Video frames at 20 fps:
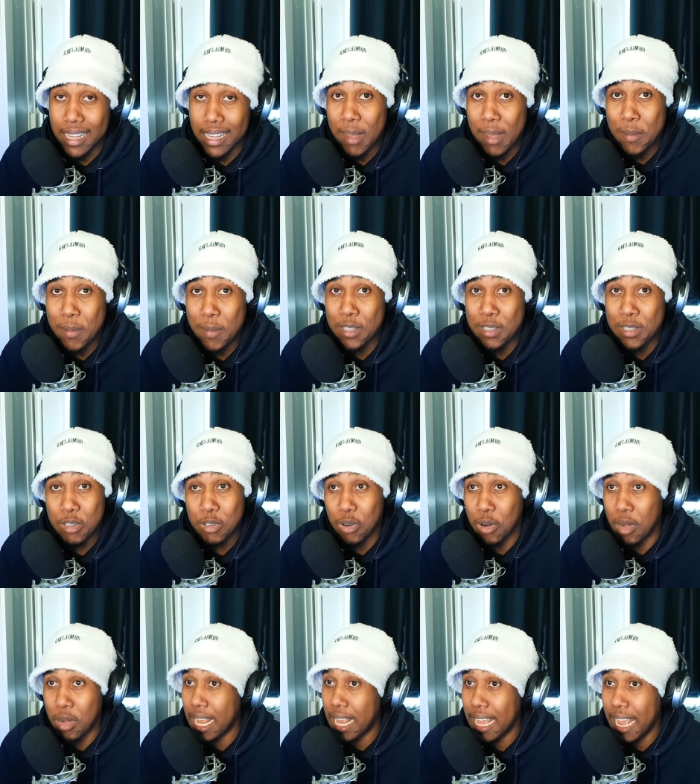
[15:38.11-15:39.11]
That means you
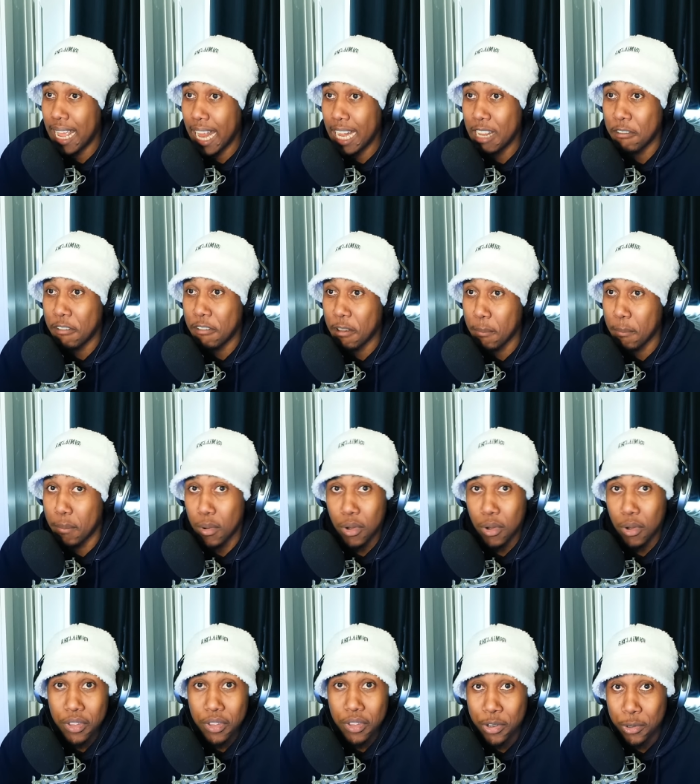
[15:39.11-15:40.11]
don't let anything
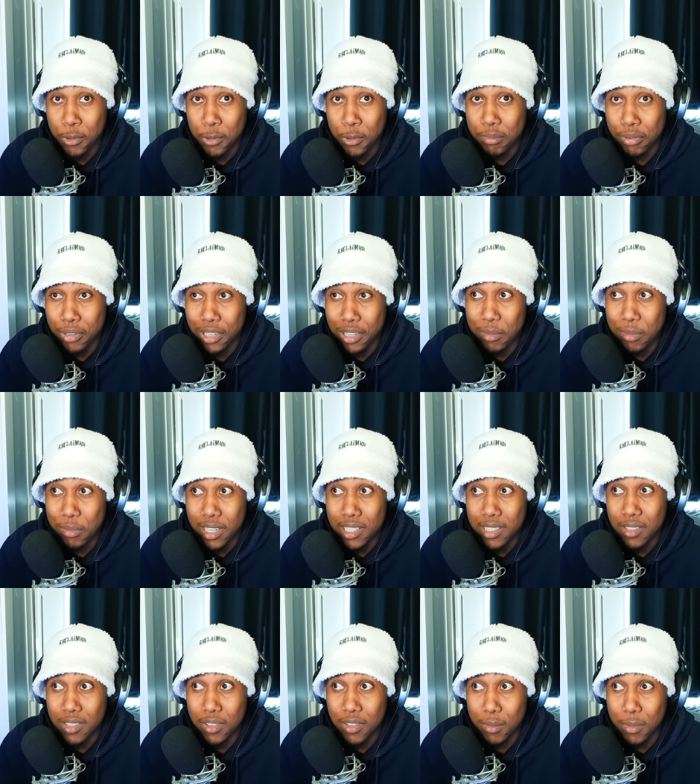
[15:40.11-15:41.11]
bother you, pretty
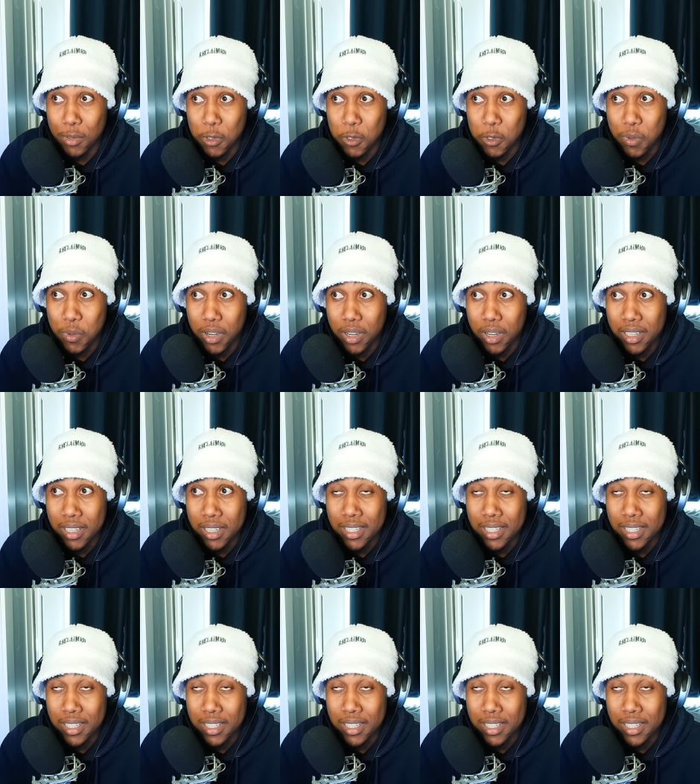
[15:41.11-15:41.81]
much, for the most part.